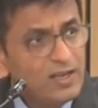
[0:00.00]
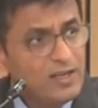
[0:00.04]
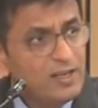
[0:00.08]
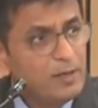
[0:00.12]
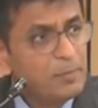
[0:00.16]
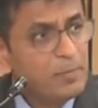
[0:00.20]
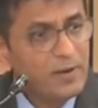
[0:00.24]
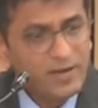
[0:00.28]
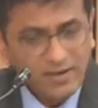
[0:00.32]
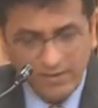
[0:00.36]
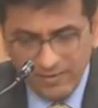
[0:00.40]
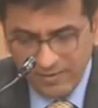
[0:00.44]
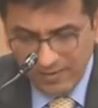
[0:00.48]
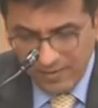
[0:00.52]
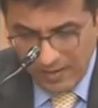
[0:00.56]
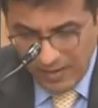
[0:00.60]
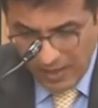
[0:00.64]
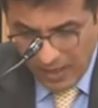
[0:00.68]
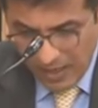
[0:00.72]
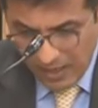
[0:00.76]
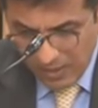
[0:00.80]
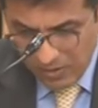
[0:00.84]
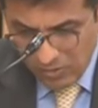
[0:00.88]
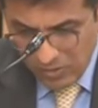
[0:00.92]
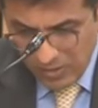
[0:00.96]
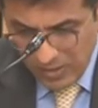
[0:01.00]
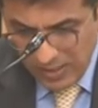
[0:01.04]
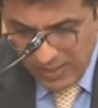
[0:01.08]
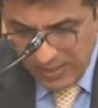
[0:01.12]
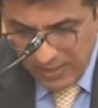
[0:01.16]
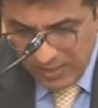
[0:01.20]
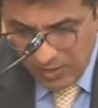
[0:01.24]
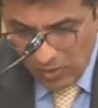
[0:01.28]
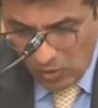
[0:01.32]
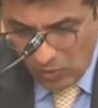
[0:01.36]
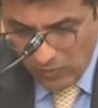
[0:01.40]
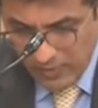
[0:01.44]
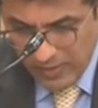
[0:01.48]
depends
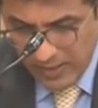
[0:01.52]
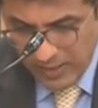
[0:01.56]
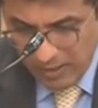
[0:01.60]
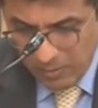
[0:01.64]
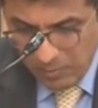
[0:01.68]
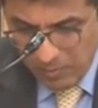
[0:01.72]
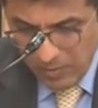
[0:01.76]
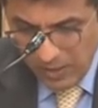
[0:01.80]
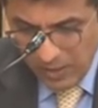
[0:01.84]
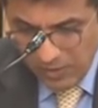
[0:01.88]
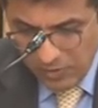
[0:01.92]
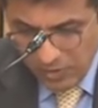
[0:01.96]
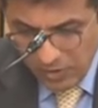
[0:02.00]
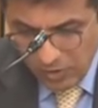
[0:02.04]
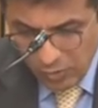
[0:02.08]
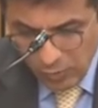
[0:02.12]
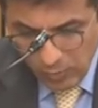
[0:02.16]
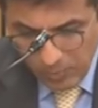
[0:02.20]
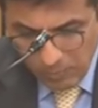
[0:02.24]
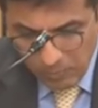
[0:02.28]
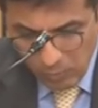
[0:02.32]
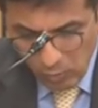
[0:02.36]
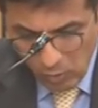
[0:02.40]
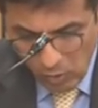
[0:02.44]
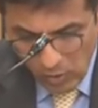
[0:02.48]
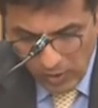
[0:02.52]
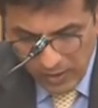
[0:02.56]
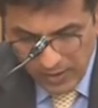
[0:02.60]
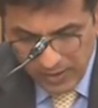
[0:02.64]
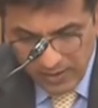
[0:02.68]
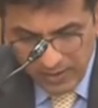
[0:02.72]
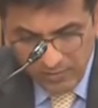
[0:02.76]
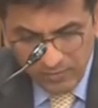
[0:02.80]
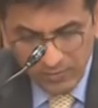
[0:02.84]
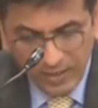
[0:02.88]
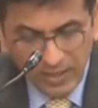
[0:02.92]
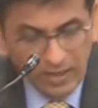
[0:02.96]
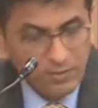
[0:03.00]
largely on their ability to employ
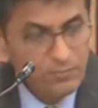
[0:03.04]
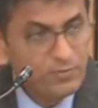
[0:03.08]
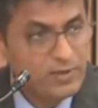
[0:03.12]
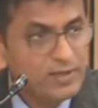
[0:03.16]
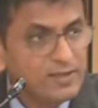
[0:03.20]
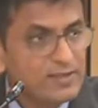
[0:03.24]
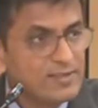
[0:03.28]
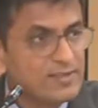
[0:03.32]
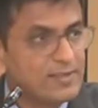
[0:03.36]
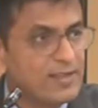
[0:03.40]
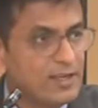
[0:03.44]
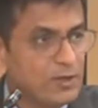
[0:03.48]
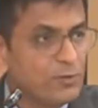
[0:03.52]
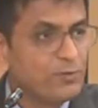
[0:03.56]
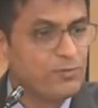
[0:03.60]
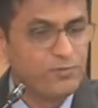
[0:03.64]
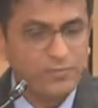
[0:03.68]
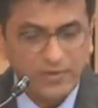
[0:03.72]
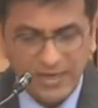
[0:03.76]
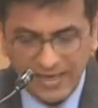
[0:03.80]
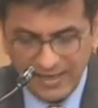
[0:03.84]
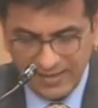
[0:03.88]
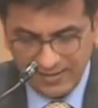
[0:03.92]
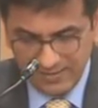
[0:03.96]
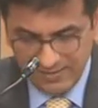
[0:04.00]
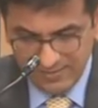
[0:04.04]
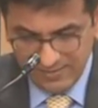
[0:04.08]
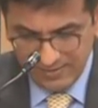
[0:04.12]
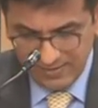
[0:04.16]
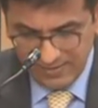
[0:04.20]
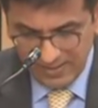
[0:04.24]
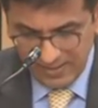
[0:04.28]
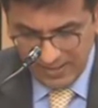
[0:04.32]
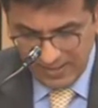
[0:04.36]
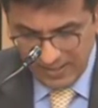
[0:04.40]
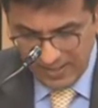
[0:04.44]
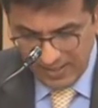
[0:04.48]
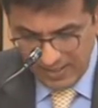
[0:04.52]
a relevant set of facts
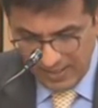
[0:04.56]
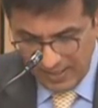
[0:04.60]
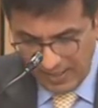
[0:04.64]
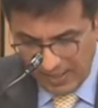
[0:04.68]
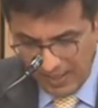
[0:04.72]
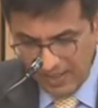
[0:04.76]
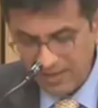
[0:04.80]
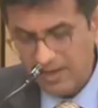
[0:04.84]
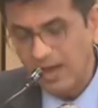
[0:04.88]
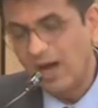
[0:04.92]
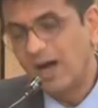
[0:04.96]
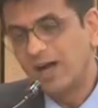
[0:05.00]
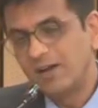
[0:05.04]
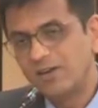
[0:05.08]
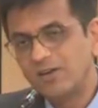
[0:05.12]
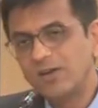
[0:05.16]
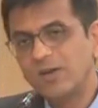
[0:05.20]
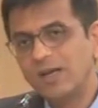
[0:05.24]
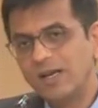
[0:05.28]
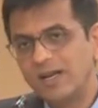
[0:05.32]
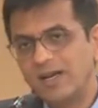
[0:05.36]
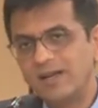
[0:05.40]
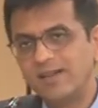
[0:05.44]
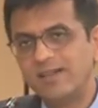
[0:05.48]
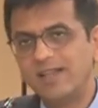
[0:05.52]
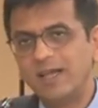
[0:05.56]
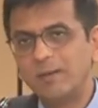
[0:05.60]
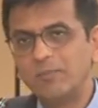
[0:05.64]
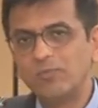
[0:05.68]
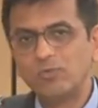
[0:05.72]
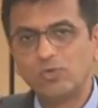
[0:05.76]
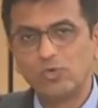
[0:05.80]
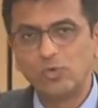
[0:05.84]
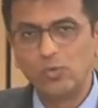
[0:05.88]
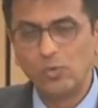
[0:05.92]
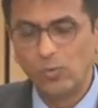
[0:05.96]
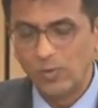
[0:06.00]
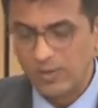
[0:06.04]
and articulate them
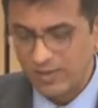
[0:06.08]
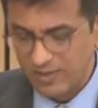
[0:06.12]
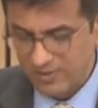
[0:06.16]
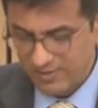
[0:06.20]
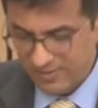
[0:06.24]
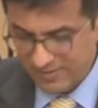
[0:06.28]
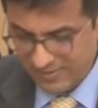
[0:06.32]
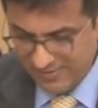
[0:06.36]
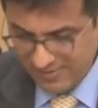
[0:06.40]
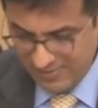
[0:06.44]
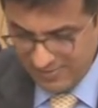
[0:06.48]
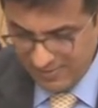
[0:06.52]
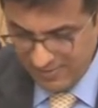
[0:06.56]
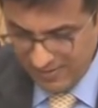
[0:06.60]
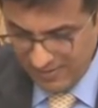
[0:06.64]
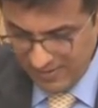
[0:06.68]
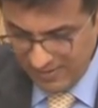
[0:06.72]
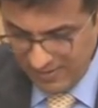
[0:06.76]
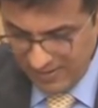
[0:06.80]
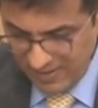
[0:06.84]
through words.